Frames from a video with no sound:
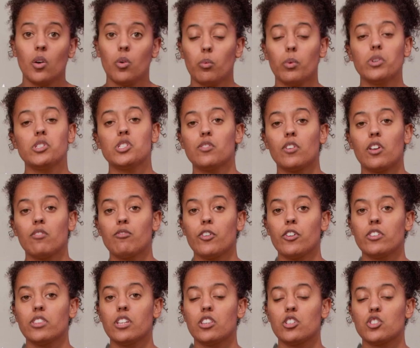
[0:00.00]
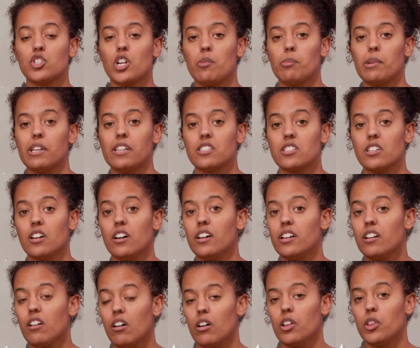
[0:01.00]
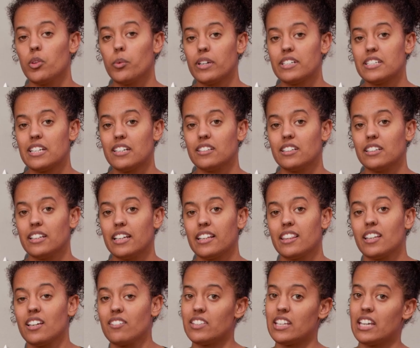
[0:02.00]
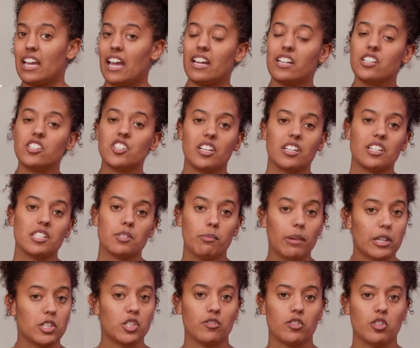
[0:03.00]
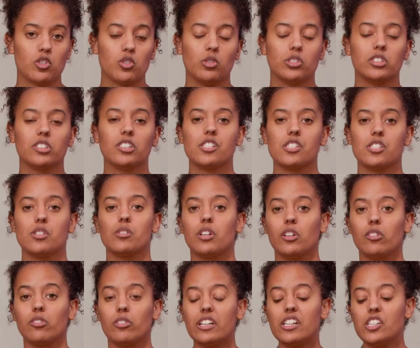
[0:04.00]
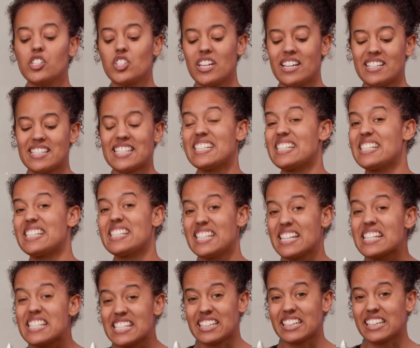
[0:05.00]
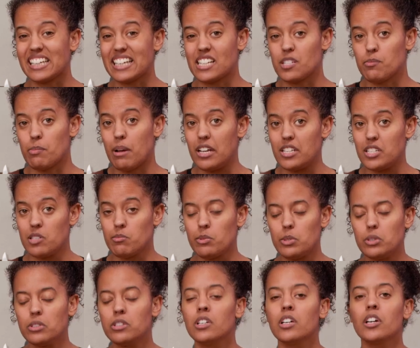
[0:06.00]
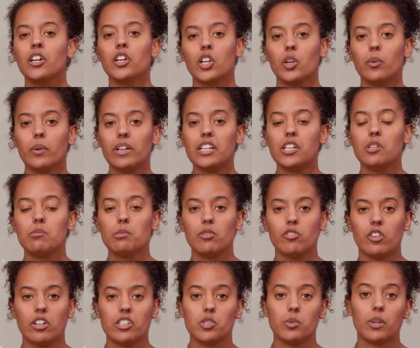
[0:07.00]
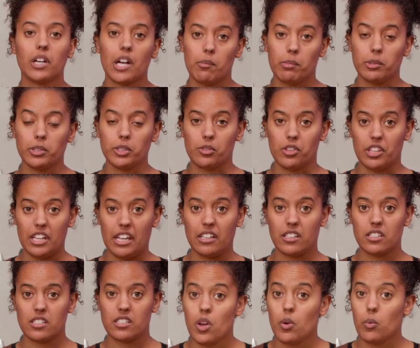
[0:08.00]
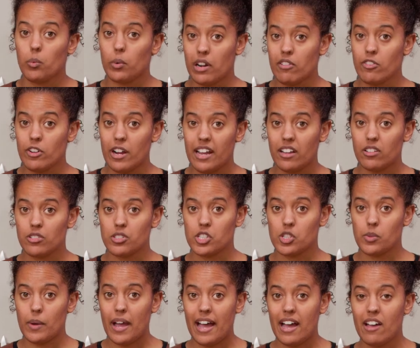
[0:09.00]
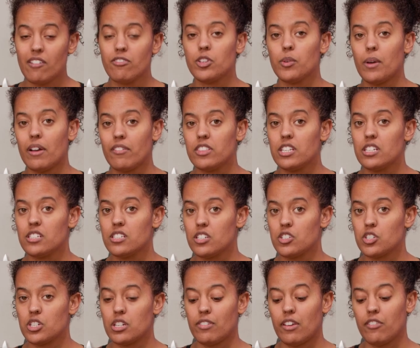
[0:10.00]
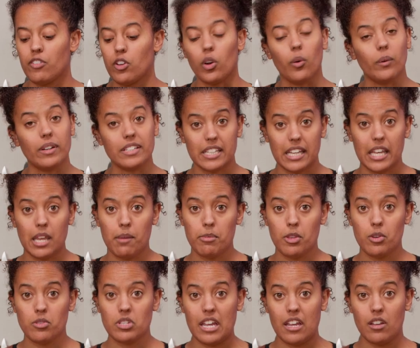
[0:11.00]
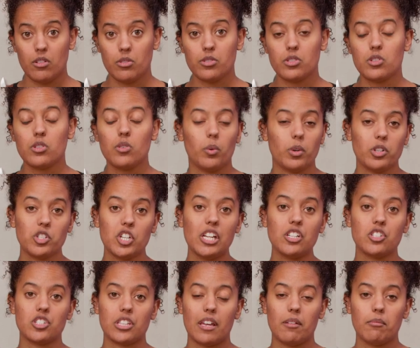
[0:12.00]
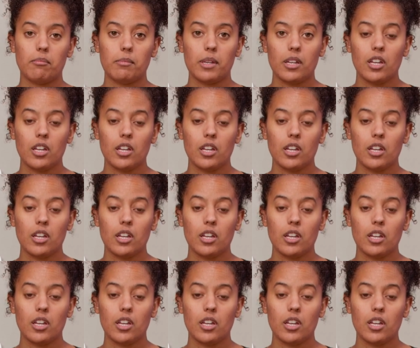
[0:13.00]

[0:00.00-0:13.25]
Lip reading: Once you've confirmed that the Sharpie is gone all the way down the length of the edge and as much of the shoulder as you can reach as consistently as possible, you're ready to move on to a couple new things. Whatever angles you have the decision of if you're going to keep those angles or change them.